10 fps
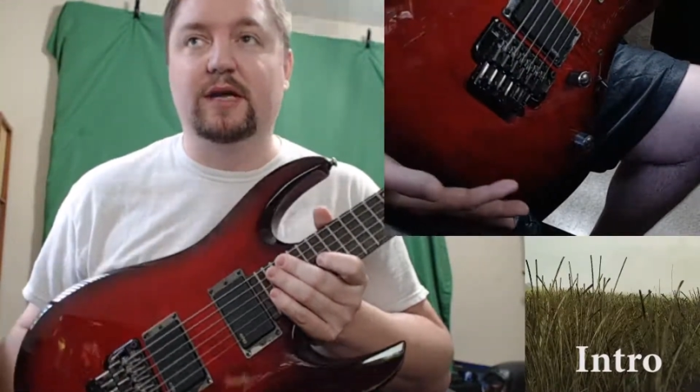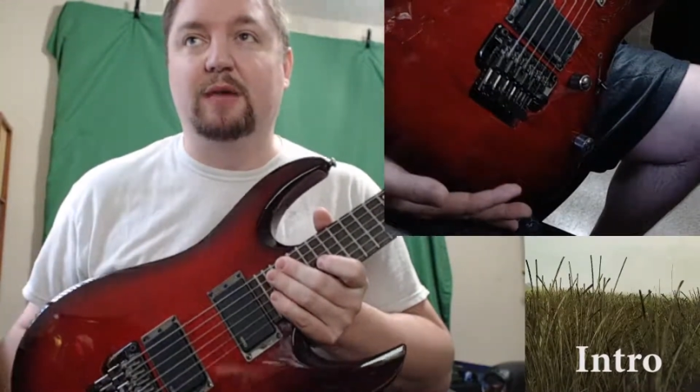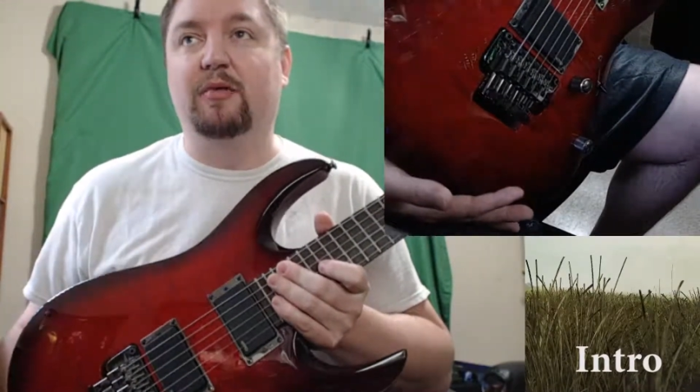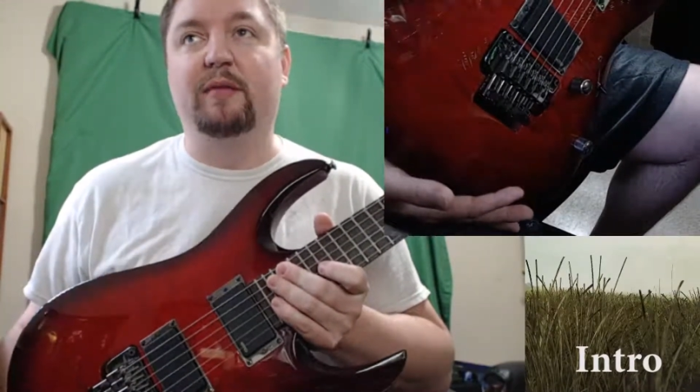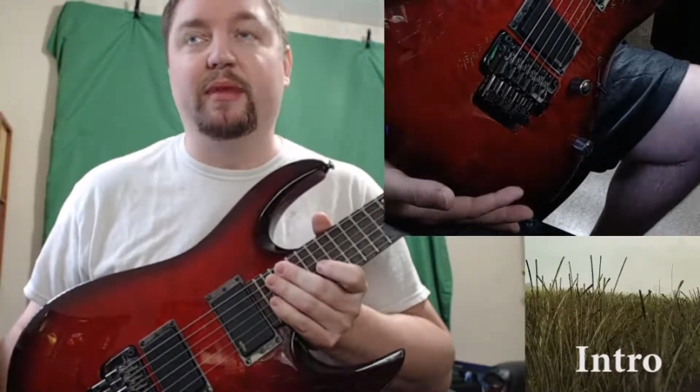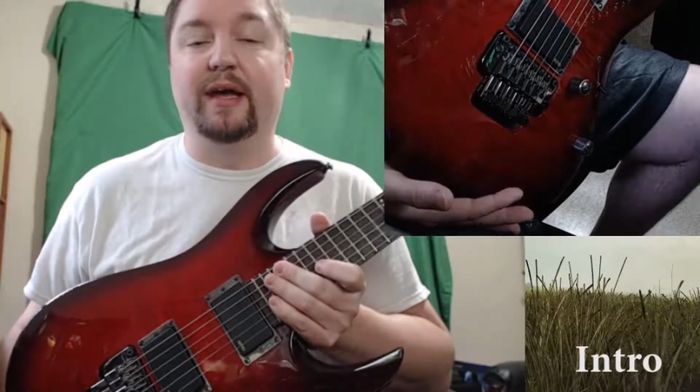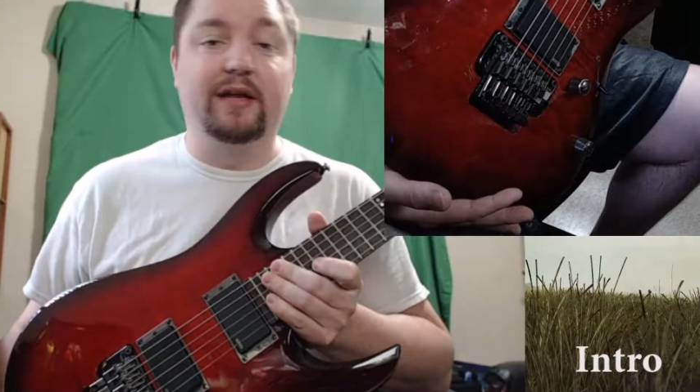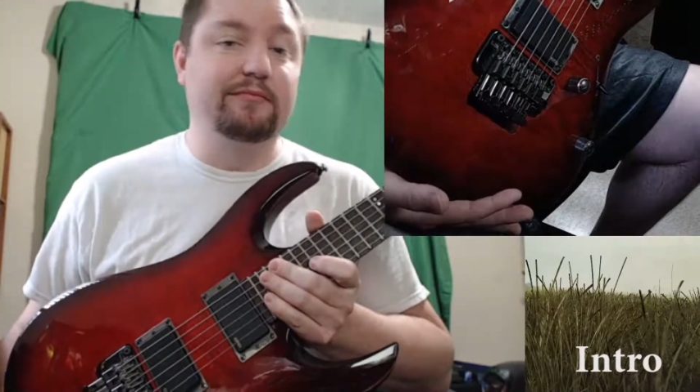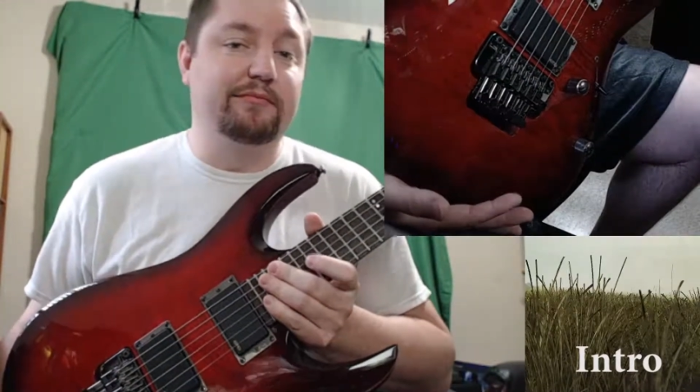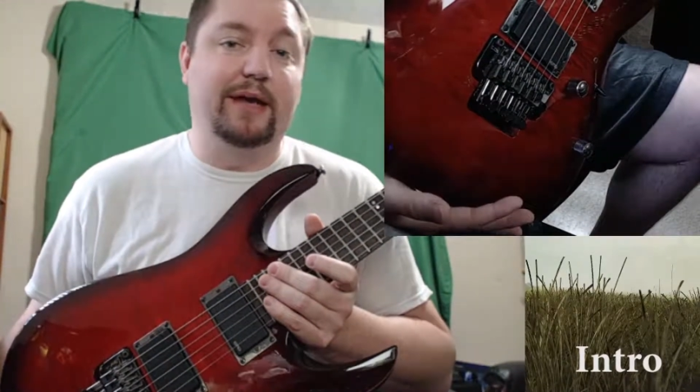I probably
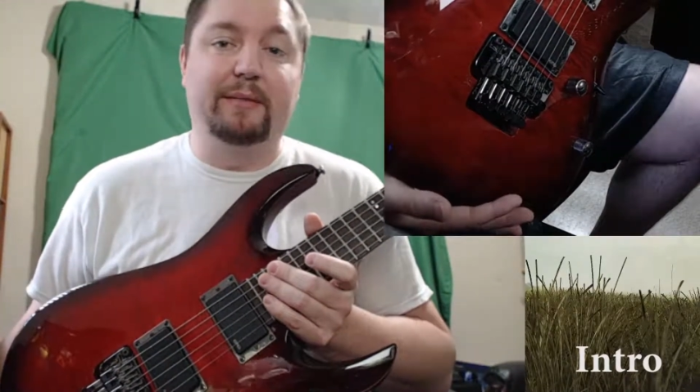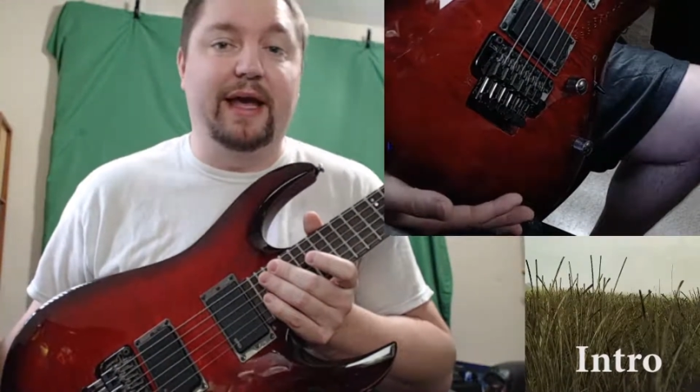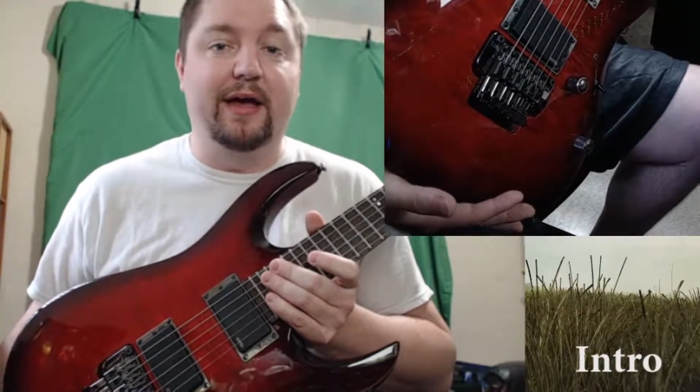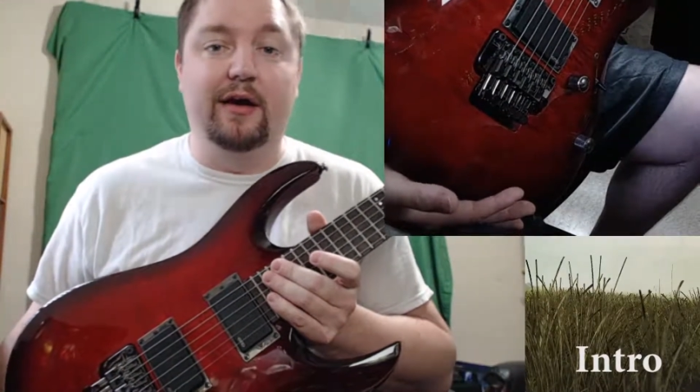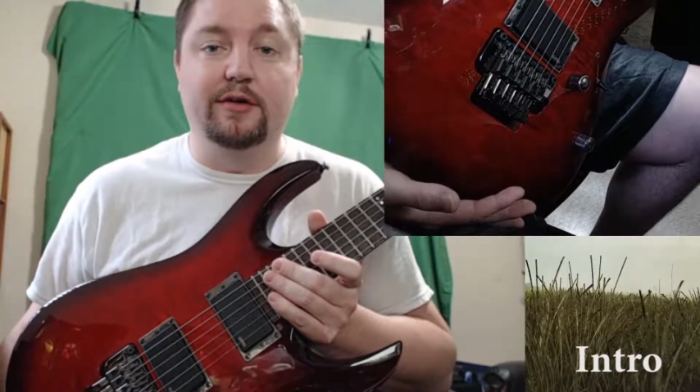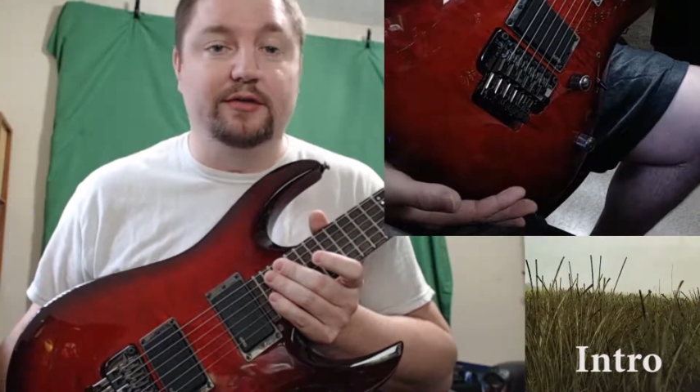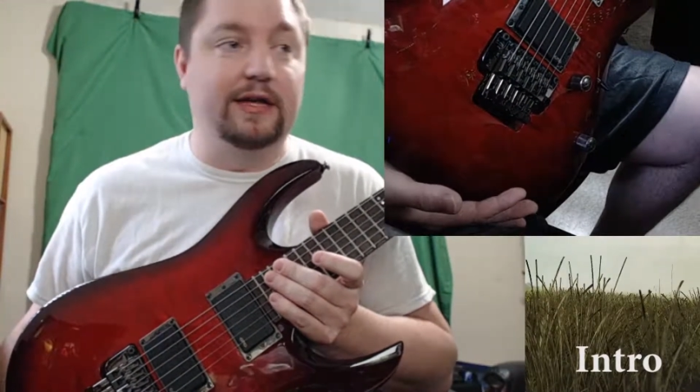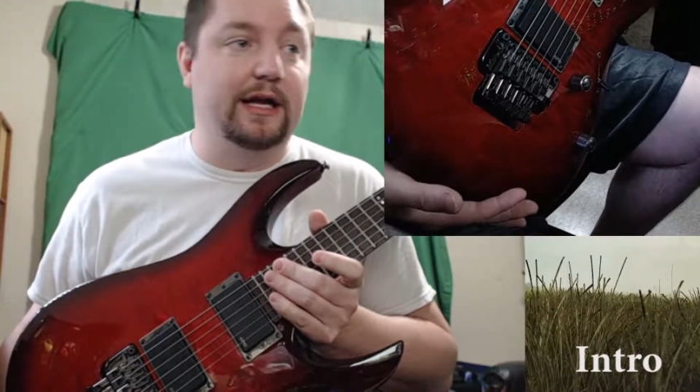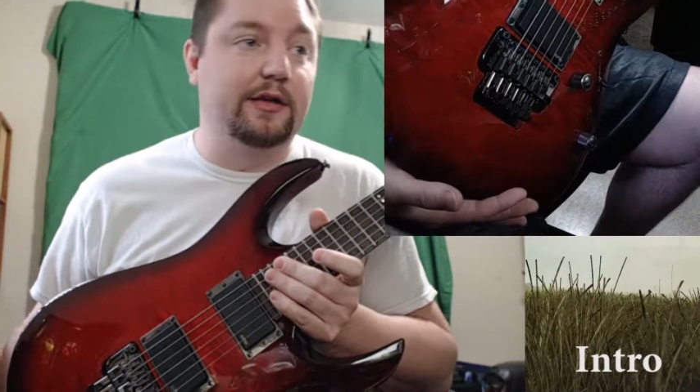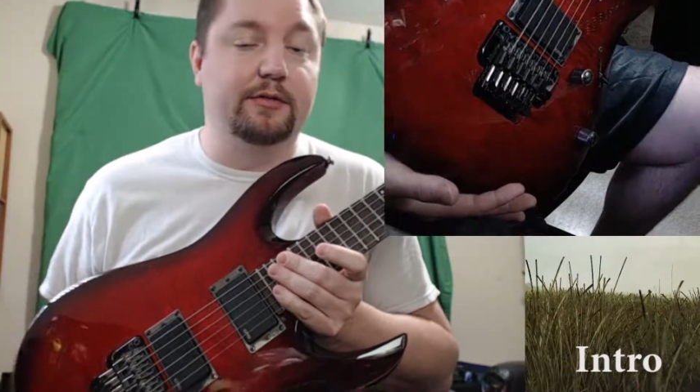paid maybe 800,
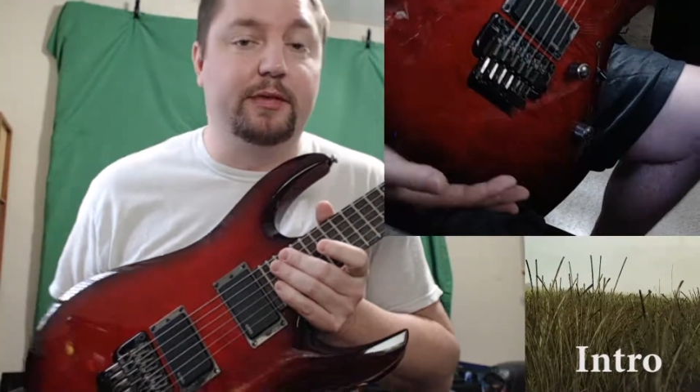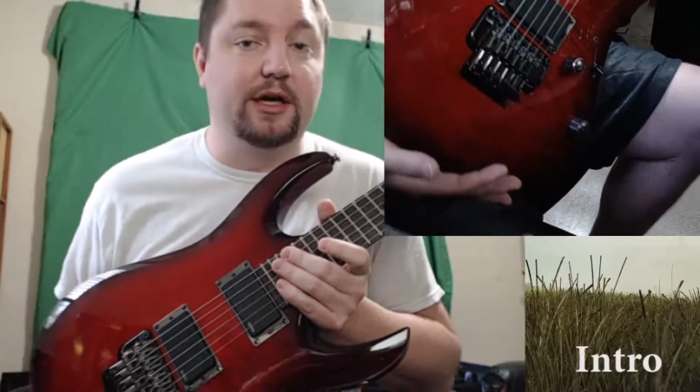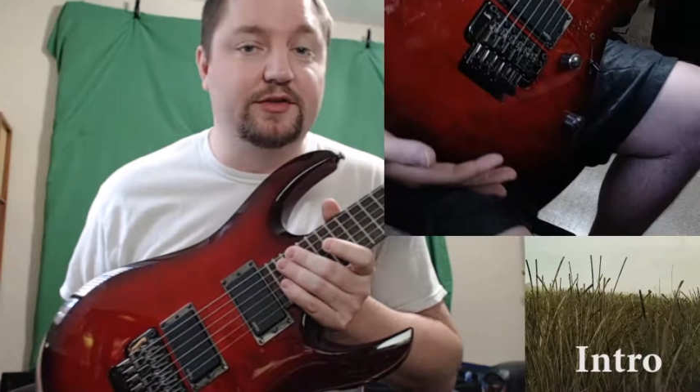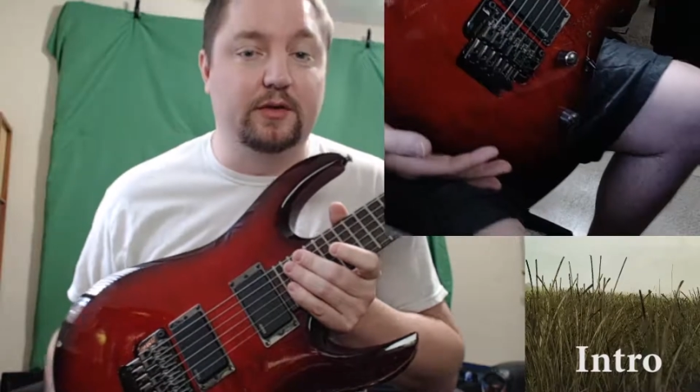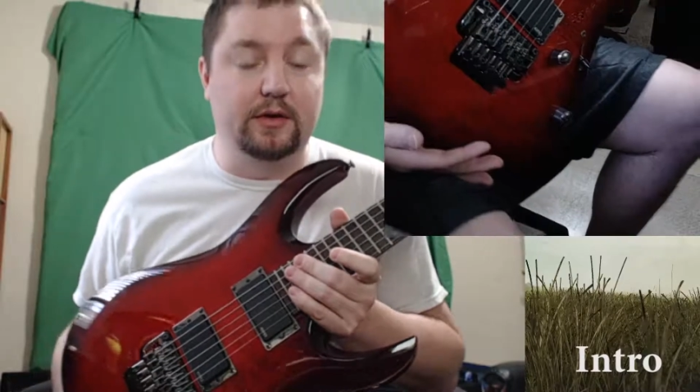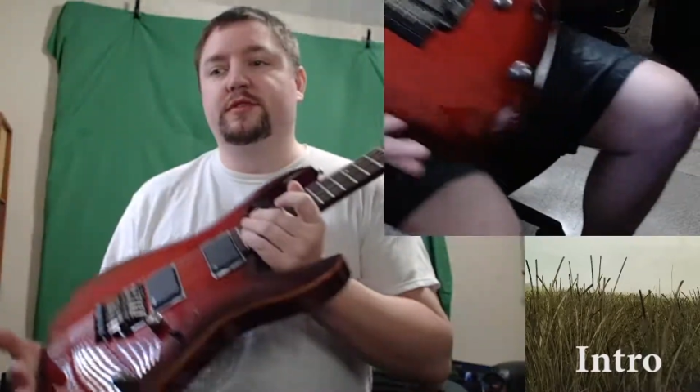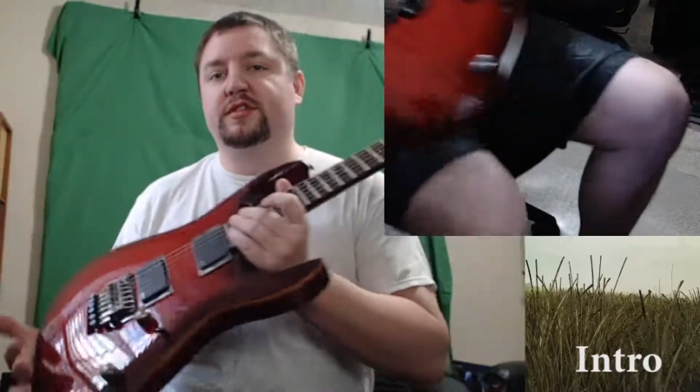900 bucks for it.